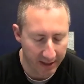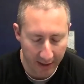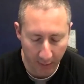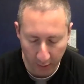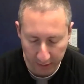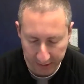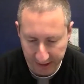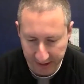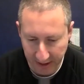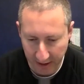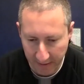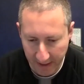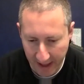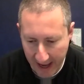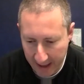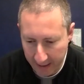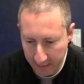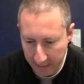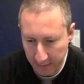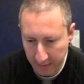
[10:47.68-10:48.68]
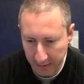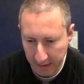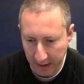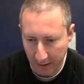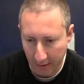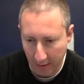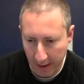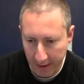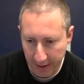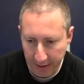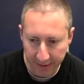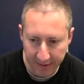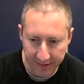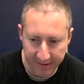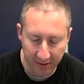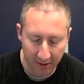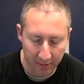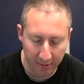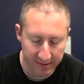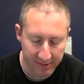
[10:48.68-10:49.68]
Yeah, we'll share that here on
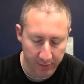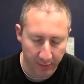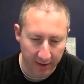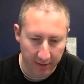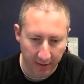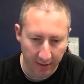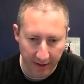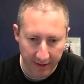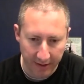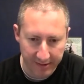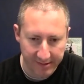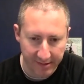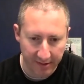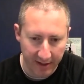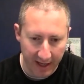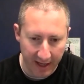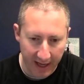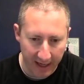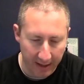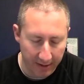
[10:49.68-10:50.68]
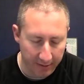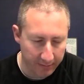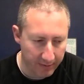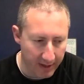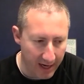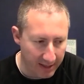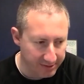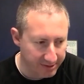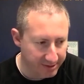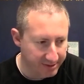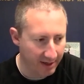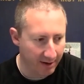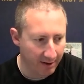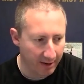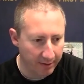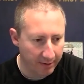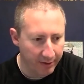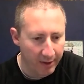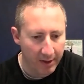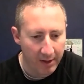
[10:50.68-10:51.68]
YouTube as we close today, and I'll share
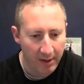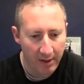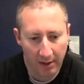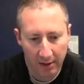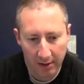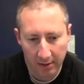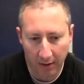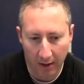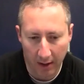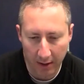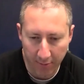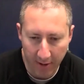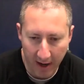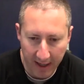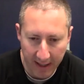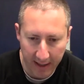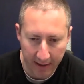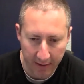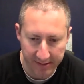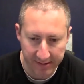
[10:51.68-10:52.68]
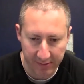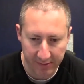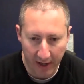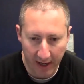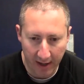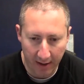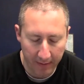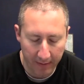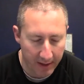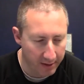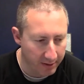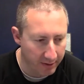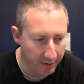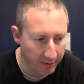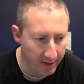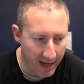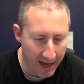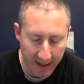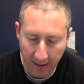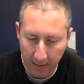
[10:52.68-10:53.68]
it on radio as well. And then you
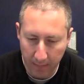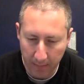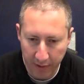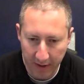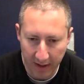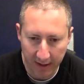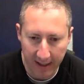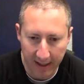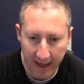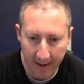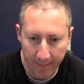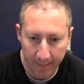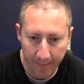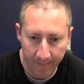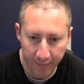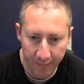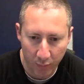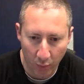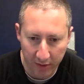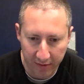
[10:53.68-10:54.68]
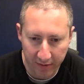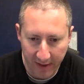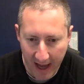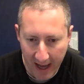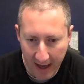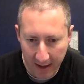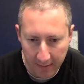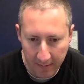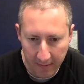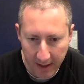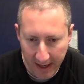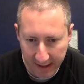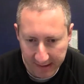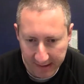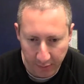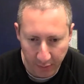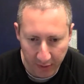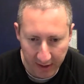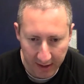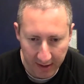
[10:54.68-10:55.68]
and I can pick up with that
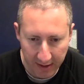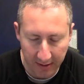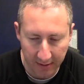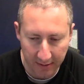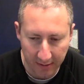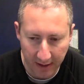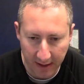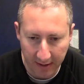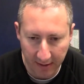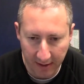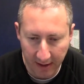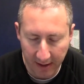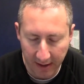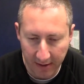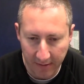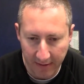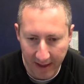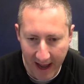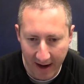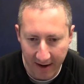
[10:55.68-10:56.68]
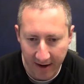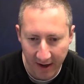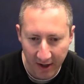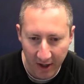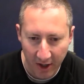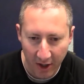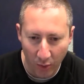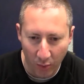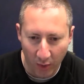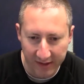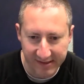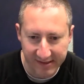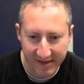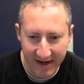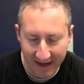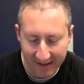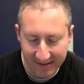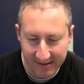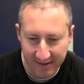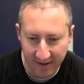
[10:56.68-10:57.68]
next week and get into that. What's
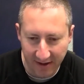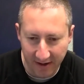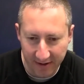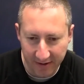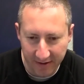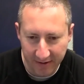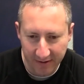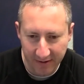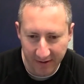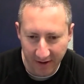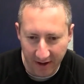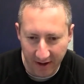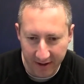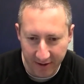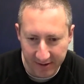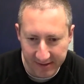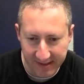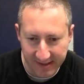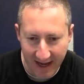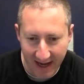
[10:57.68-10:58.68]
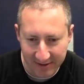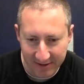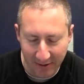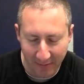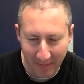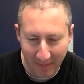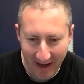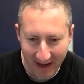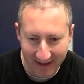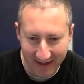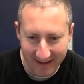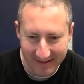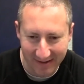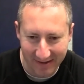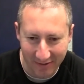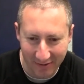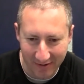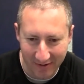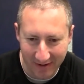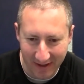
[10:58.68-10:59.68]
next on your schedule, Mike? Is
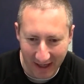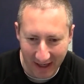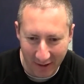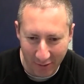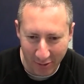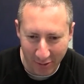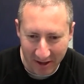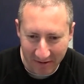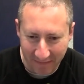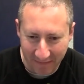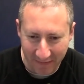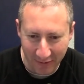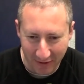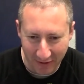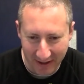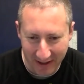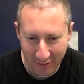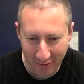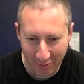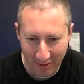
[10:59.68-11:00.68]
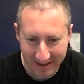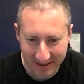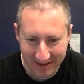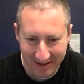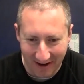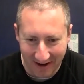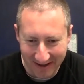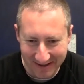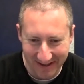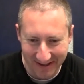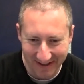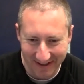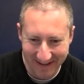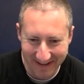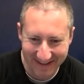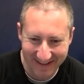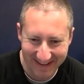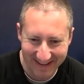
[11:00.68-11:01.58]
it refueling, recharging?